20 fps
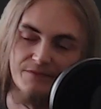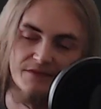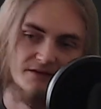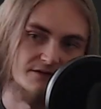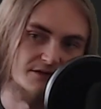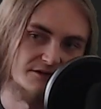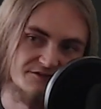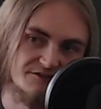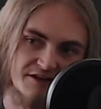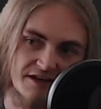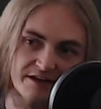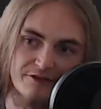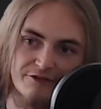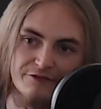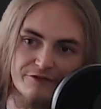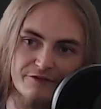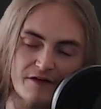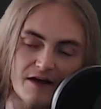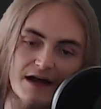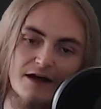a text
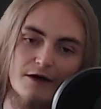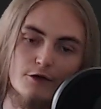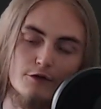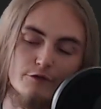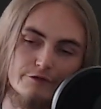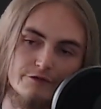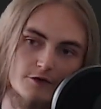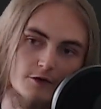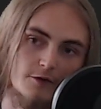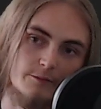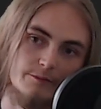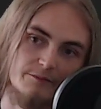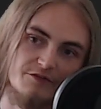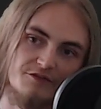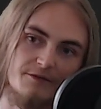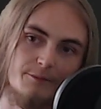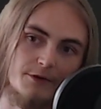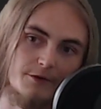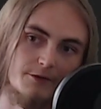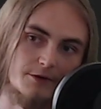file from
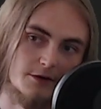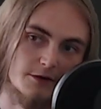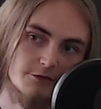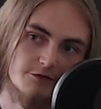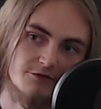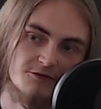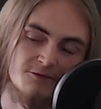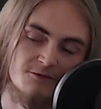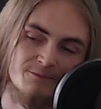somewhere else